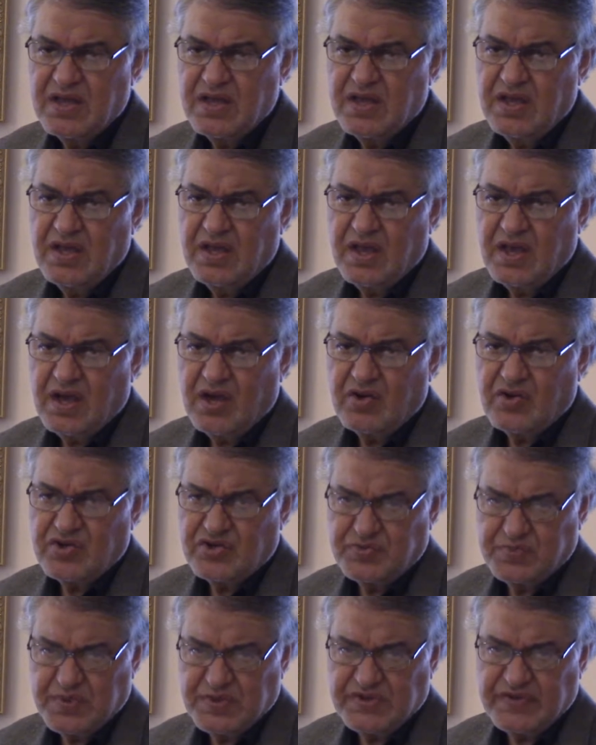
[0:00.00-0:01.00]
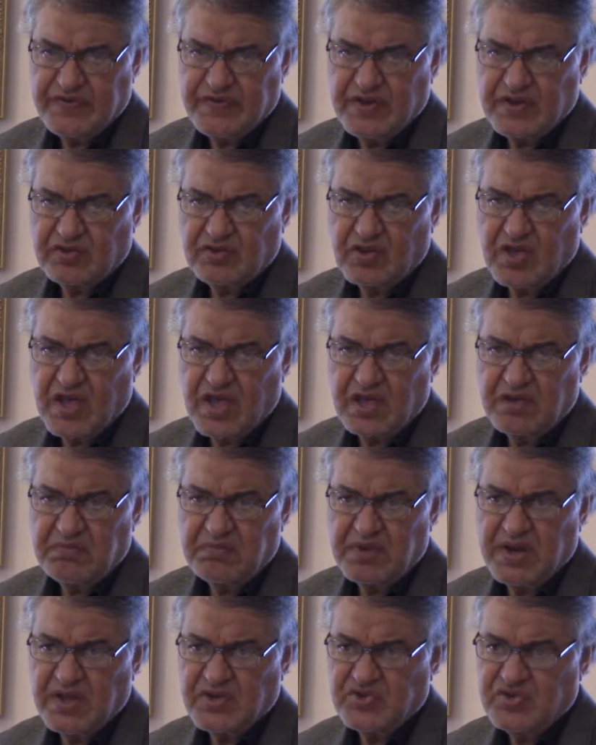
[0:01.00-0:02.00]
on a specific time, like
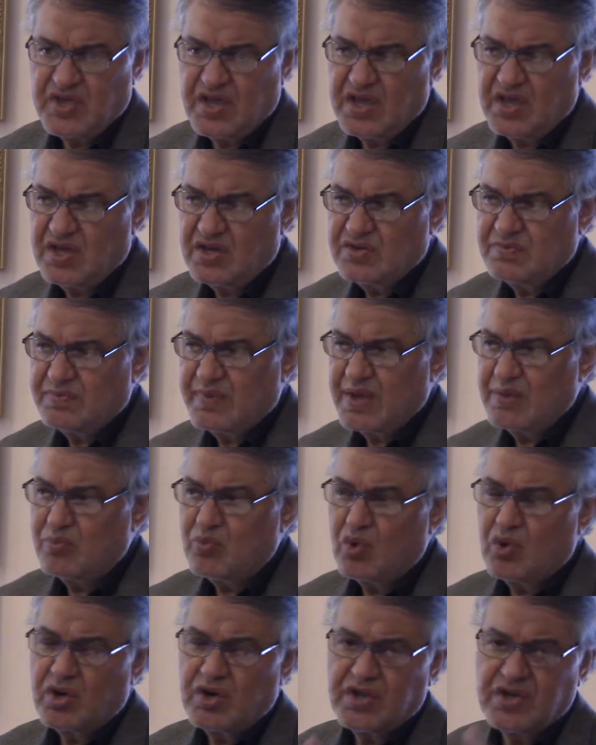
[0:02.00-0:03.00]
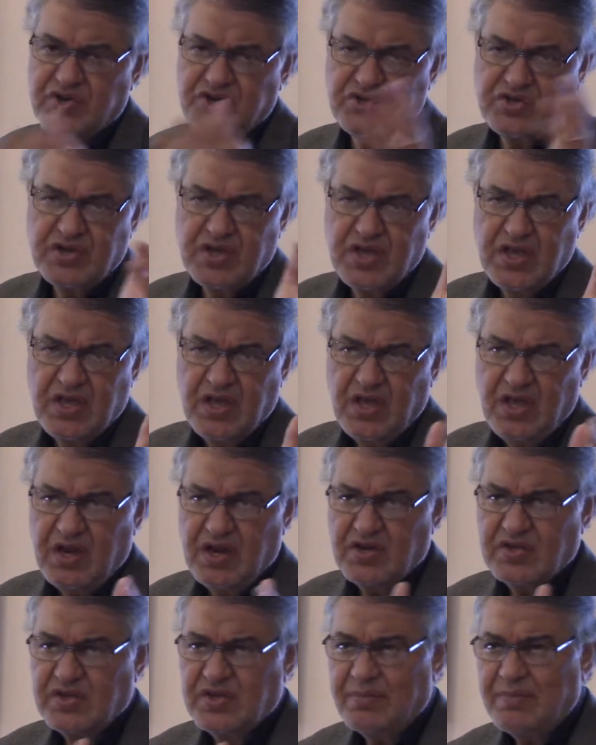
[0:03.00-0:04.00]
say, here is my mortgage, here is the
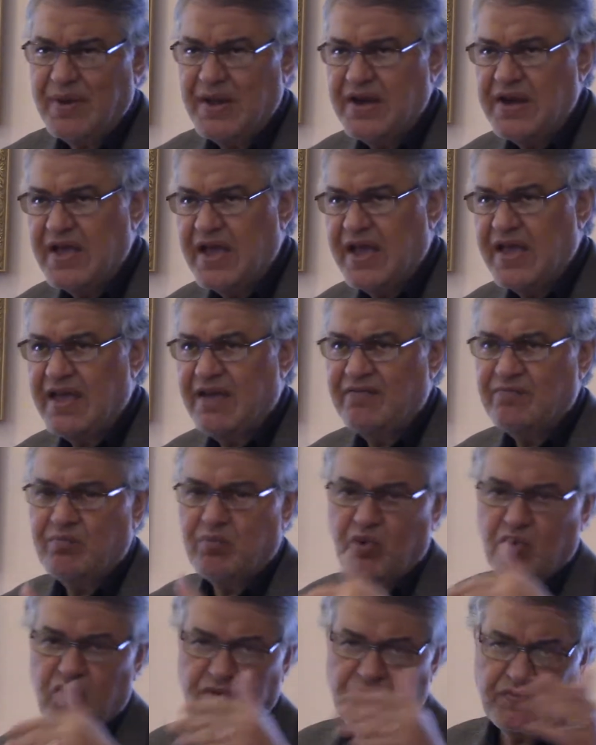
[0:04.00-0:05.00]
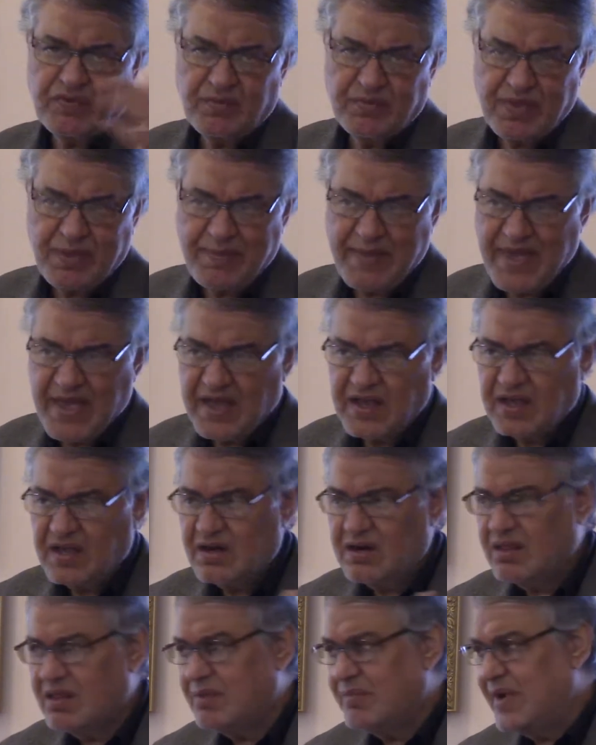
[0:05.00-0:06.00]
money I have borrowed from the bank, here is the
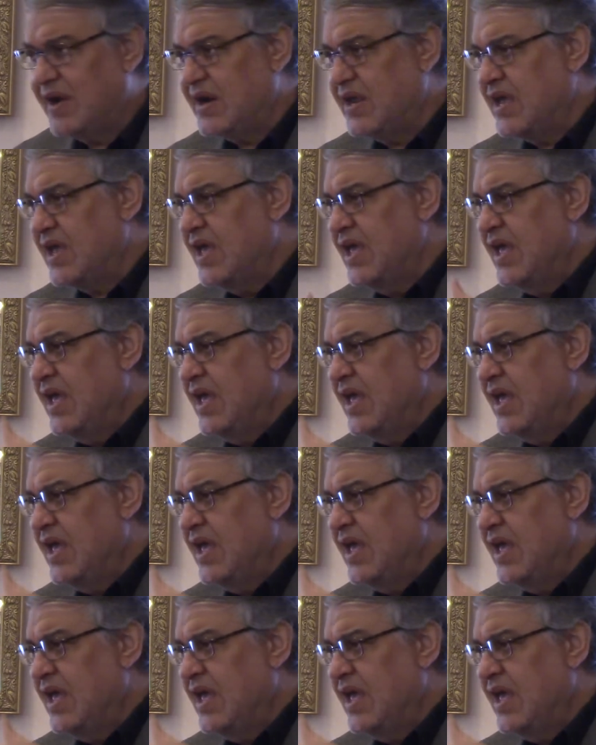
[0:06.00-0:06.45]
money I